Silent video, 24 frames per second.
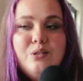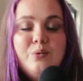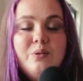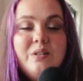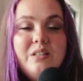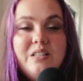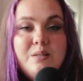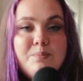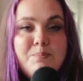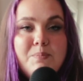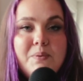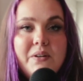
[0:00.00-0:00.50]
to
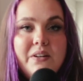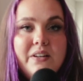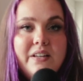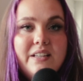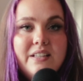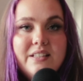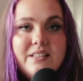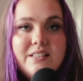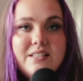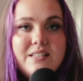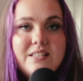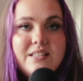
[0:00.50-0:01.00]

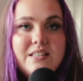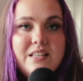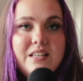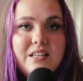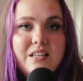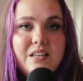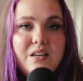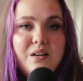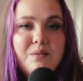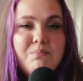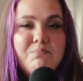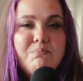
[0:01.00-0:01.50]
experience
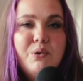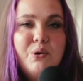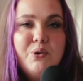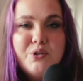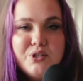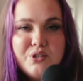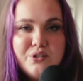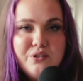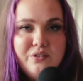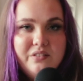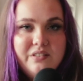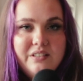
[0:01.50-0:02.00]
the
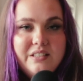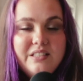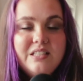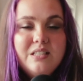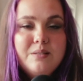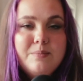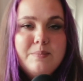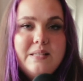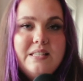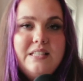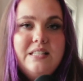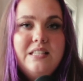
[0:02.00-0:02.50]
emotional
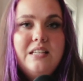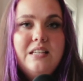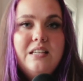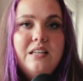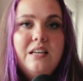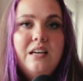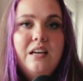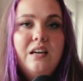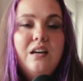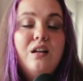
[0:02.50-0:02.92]
intimacy